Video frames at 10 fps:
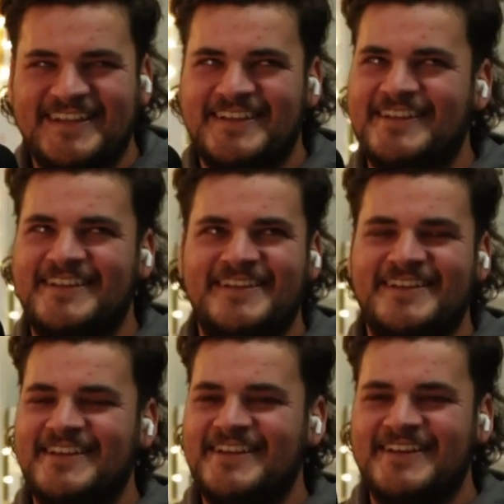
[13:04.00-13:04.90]

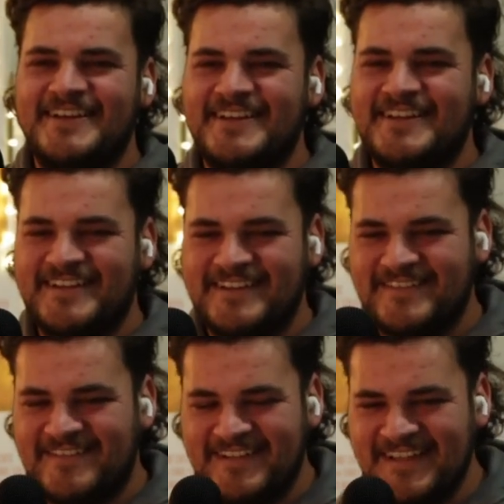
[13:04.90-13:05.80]

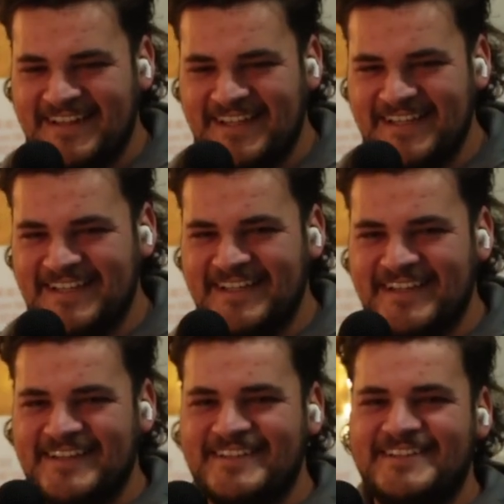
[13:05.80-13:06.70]

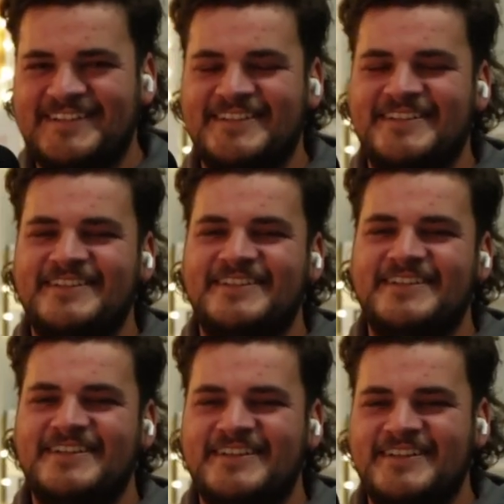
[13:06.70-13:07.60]

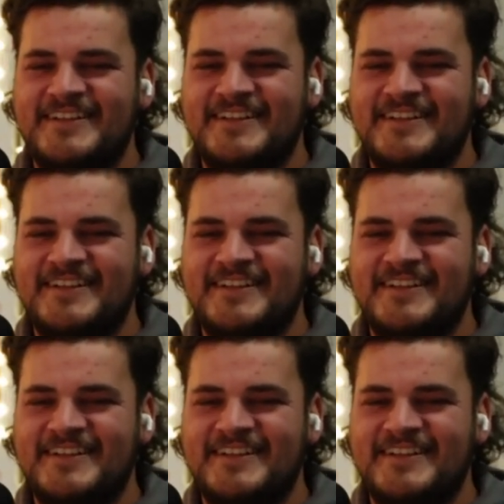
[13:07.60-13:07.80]
The person shown says nothing.